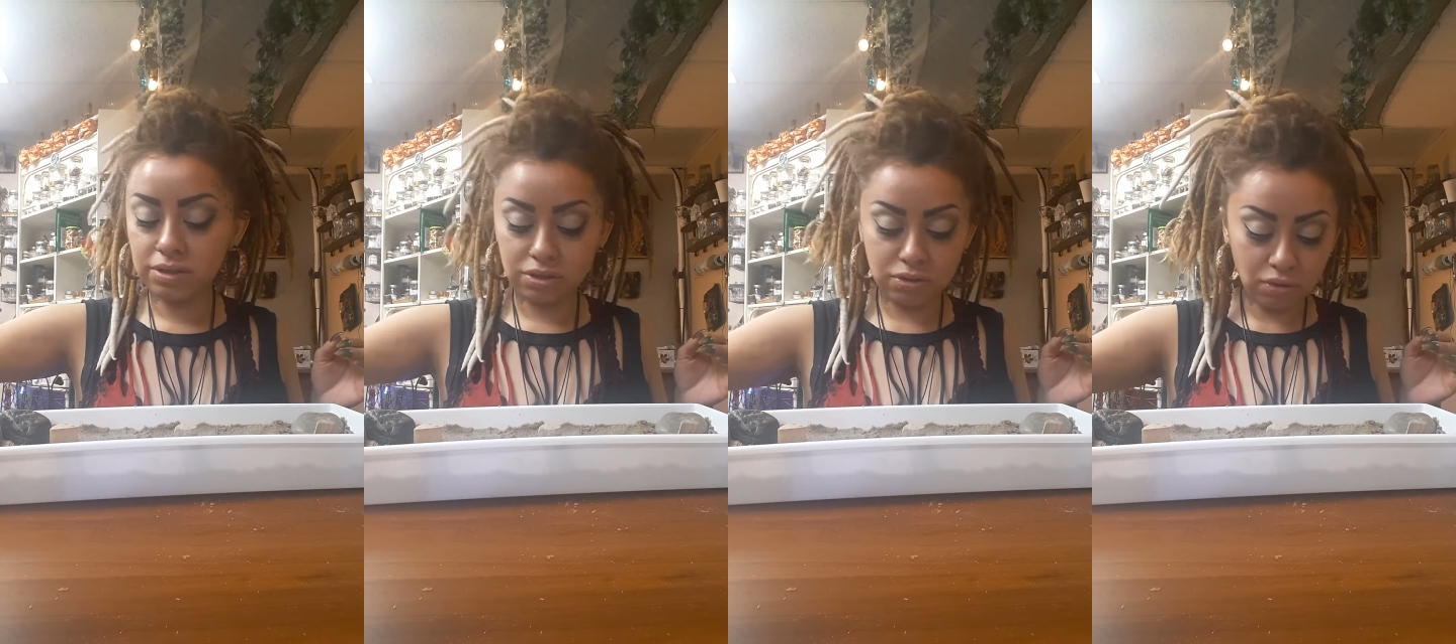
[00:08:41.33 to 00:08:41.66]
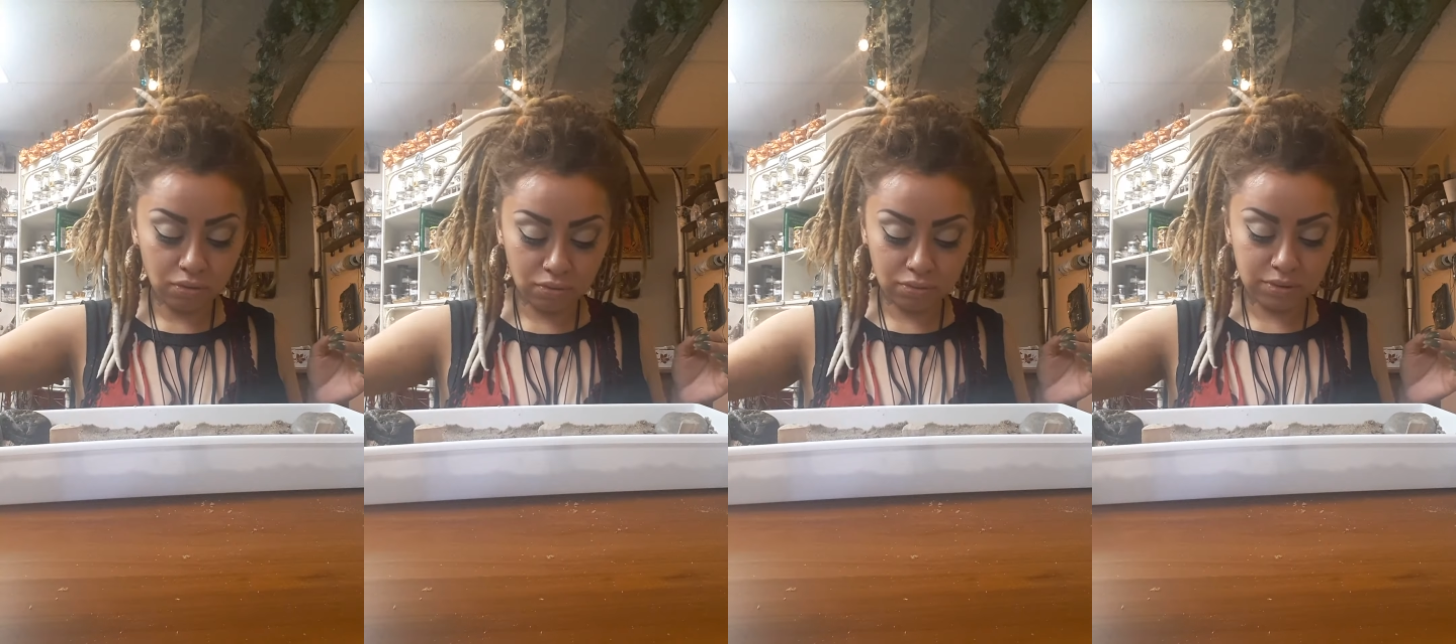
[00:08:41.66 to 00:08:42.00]

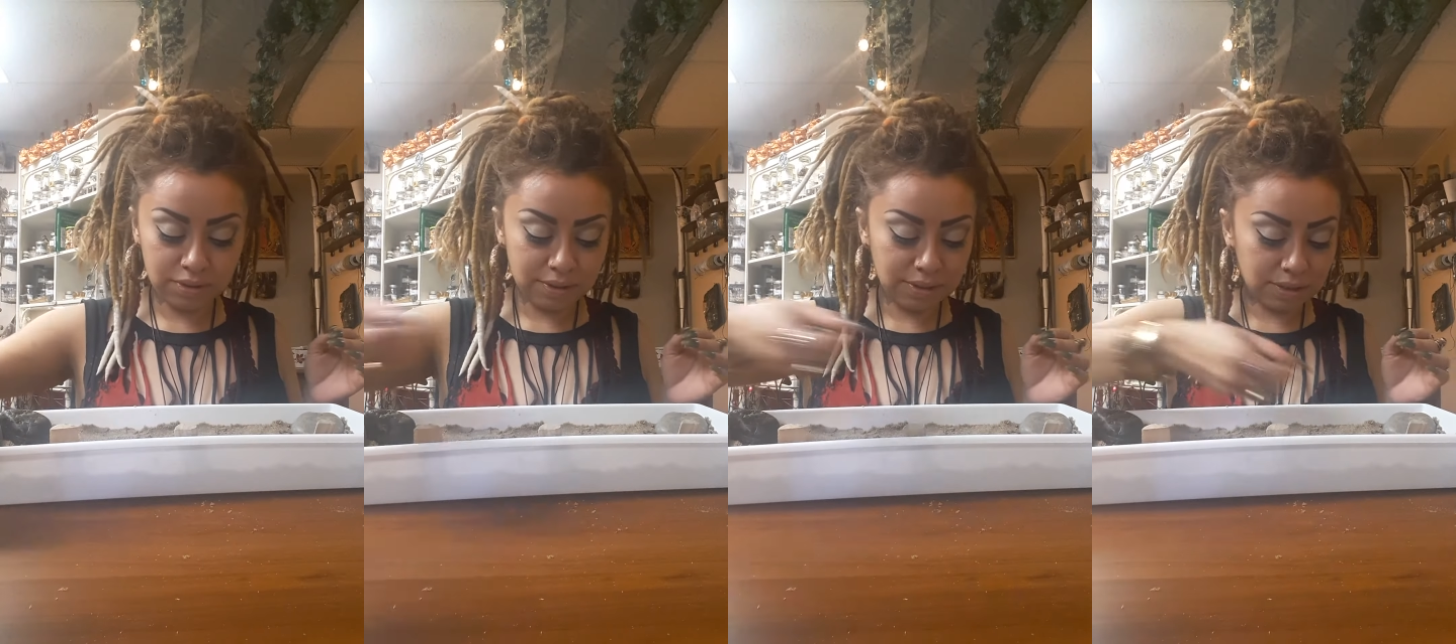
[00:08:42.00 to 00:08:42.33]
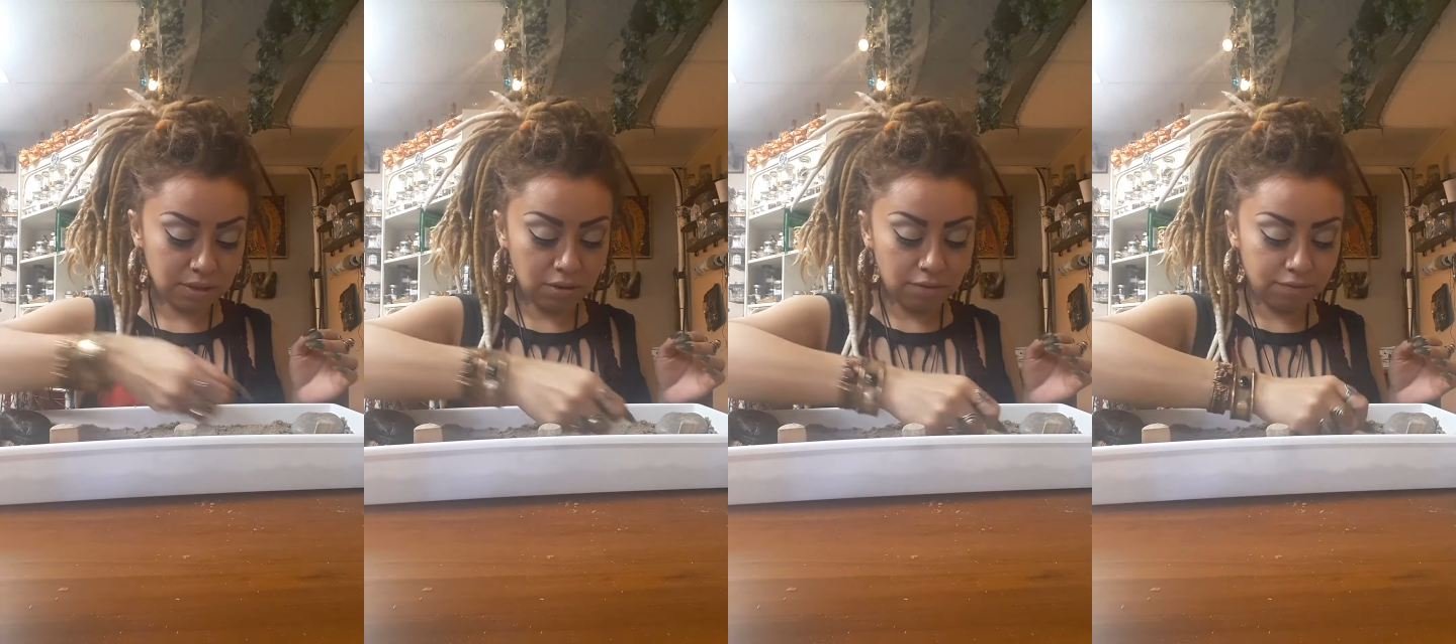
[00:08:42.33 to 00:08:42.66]
stones and
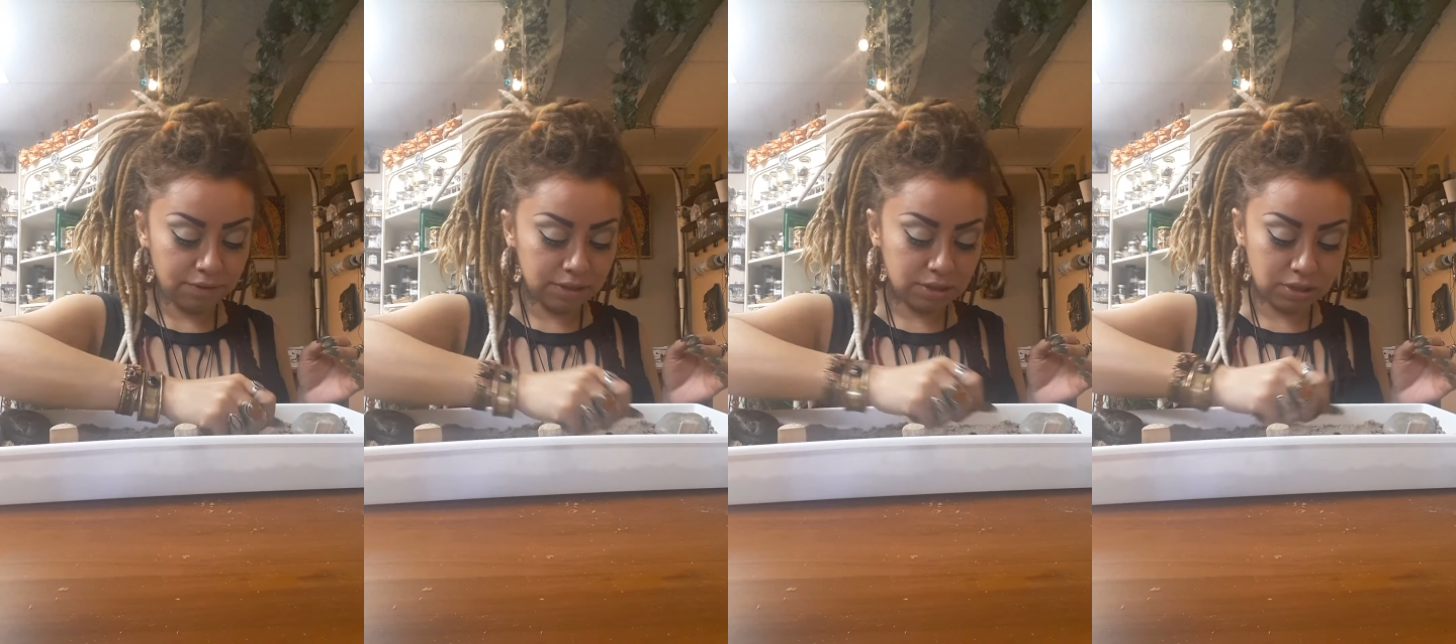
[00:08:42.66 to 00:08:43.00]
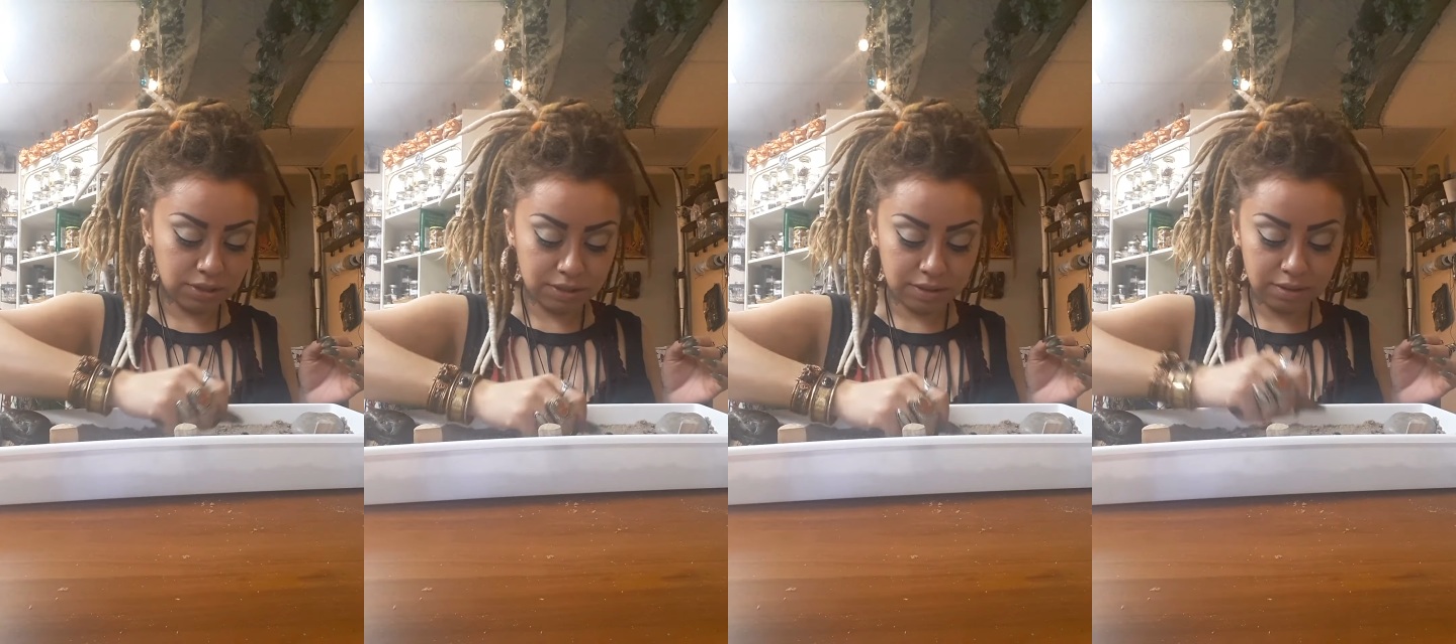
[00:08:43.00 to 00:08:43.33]
stuff is
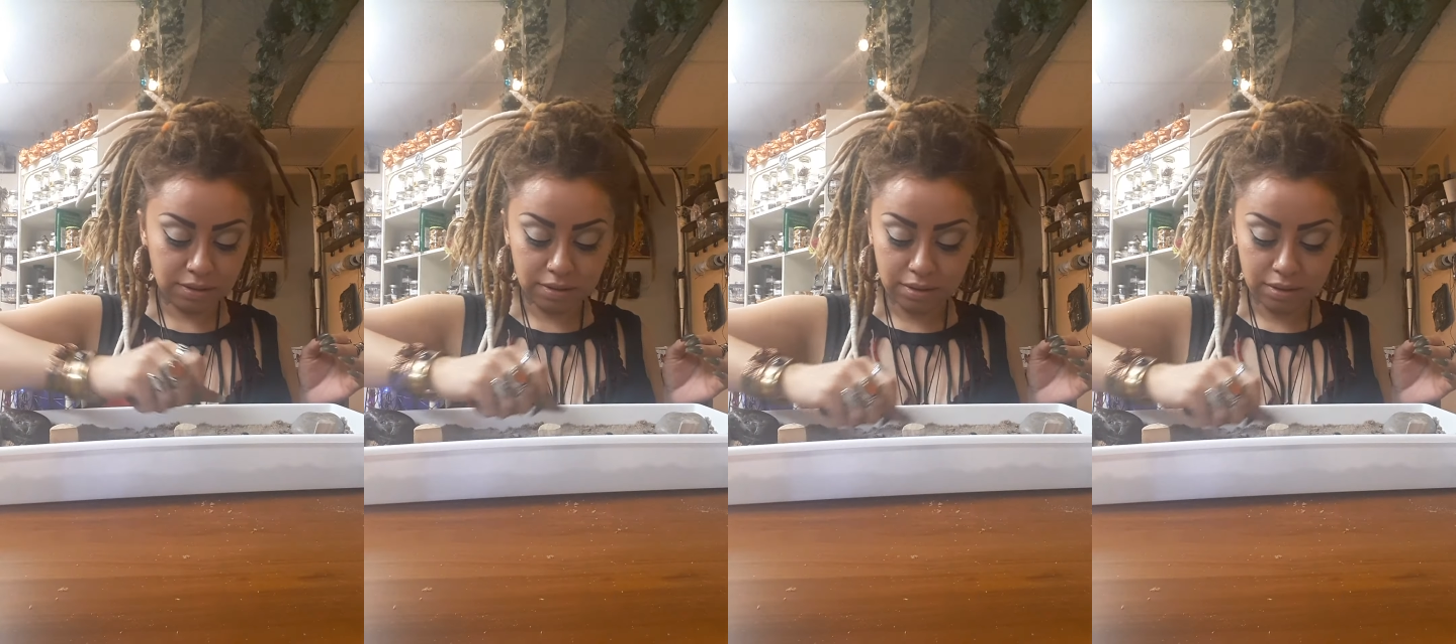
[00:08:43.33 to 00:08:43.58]
just,